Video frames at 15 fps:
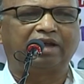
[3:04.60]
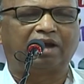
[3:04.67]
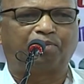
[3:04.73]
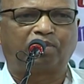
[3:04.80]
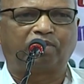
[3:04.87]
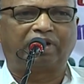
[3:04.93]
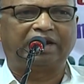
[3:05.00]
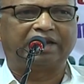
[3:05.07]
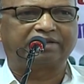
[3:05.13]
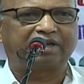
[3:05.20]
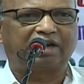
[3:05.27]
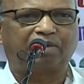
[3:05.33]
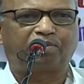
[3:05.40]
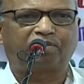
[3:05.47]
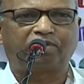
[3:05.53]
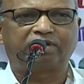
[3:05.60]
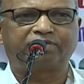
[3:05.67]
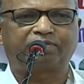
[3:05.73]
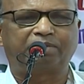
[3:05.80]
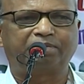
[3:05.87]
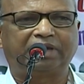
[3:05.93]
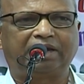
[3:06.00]
the approval, necessary approval
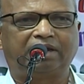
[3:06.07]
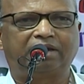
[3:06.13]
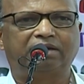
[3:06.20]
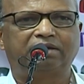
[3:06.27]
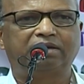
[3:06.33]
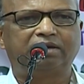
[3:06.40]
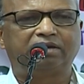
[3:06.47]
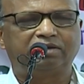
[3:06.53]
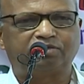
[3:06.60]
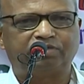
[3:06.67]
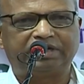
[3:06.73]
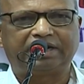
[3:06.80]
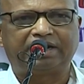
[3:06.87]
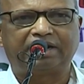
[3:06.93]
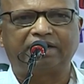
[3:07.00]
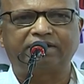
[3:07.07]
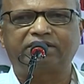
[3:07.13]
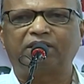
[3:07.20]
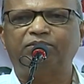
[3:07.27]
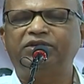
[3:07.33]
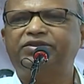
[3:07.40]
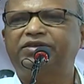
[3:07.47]
from the University Grants
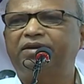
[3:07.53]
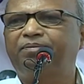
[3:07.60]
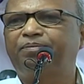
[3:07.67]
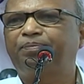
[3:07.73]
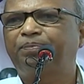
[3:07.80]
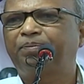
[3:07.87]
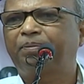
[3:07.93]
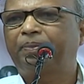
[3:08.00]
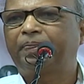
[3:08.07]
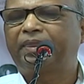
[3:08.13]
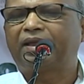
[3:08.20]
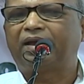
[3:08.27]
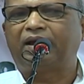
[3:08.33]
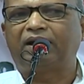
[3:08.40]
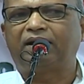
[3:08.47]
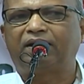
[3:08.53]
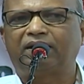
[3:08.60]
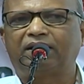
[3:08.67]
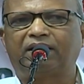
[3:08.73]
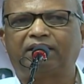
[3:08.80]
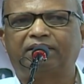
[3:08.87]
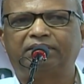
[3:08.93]
Commission. And
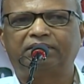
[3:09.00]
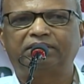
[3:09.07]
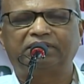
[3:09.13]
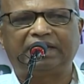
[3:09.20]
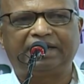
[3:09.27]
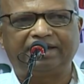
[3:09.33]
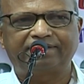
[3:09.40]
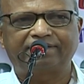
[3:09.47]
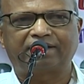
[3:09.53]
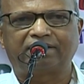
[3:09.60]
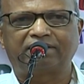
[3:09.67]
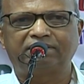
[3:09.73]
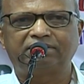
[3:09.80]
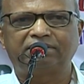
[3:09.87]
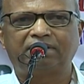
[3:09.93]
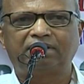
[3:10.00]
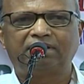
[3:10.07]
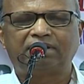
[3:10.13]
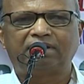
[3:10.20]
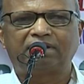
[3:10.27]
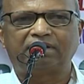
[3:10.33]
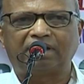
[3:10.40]
the reason
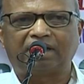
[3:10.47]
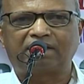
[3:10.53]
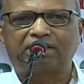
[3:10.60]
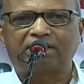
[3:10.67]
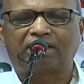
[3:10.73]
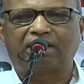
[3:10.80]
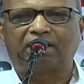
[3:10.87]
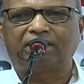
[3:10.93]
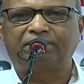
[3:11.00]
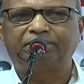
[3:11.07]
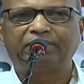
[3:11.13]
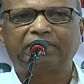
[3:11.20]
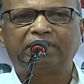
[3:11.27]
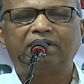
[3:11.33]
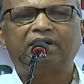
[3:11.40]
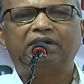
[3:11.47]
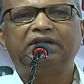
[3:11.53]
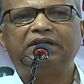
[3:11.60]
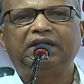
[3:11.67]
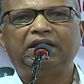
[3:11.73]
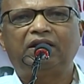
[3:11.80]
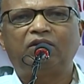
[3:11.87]
that
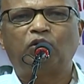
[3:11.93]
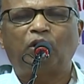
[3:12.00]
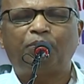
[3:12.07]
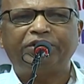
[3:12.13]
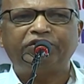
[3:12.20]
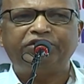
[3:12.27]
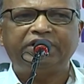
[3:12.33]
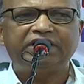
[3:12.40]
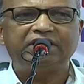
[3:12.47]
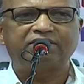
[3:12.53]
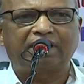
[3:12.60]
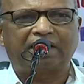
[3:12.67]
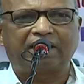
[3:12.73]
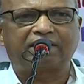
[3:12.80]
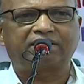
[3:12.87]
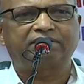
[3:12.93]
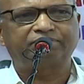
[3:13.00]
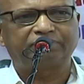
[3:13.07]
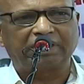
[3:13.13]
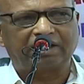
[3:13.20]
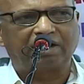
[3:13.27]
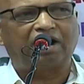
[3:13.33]
the open universities are
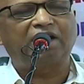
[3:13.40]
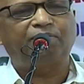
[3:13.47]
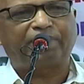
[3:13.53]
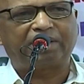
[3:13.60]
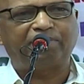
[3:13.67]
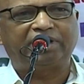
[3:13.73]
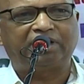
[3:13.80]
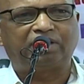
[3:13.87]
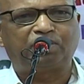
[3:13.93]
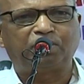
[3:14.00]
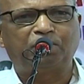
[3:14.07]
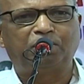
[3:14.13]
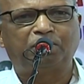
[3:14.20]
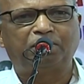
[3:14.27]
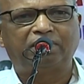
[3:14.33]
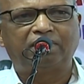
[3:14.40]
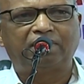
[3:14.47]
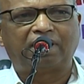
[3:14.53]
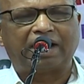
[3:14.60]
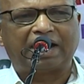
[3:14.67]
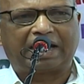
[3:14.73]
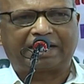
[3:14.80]
not permitted to
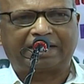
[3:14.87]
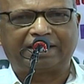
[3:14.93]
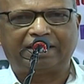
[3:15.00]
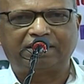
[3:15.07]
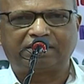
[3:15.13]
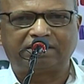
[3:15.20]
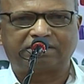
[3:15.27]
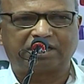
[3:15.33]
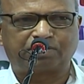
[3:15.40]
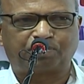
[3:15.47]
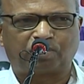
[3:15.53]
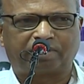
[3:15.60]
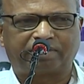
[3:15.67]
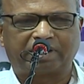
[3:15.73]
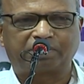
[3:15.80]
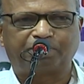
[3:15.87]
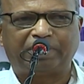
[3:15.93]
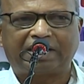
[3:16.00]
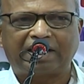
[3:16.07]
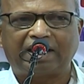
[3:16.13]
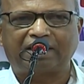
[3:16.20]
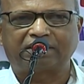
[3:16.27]
organize research programs
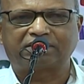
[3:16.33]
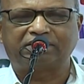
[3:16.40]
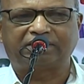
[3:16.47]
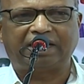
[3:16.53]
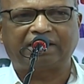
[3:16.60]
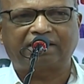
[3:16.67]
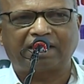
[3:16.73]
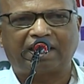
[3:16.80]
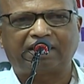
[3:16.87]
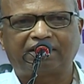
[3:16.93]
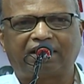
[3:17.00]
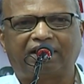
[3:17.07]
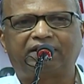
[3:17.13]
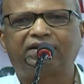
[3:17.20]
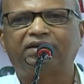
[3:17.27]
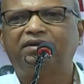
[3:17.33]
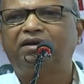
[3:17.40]
because they thought that